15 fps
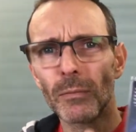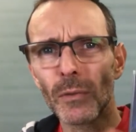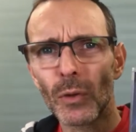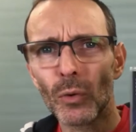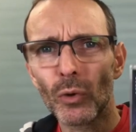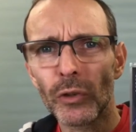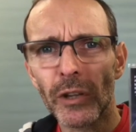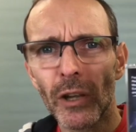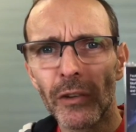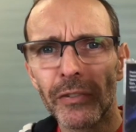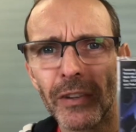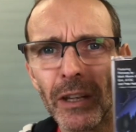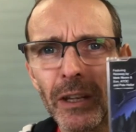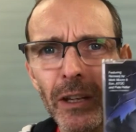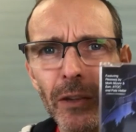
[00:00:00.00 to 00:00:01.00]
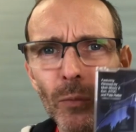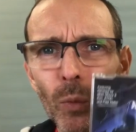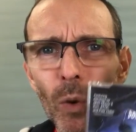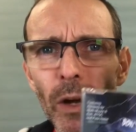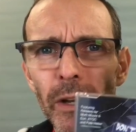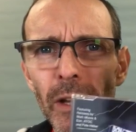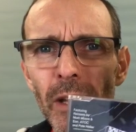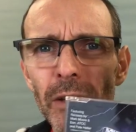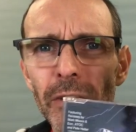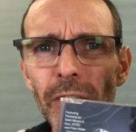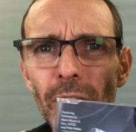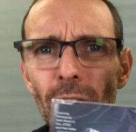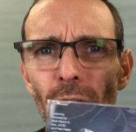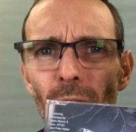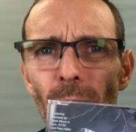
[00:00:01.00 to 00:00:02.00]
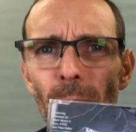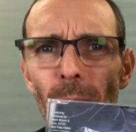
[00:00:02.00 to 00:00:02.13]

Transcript: audio CDs 1 and 2,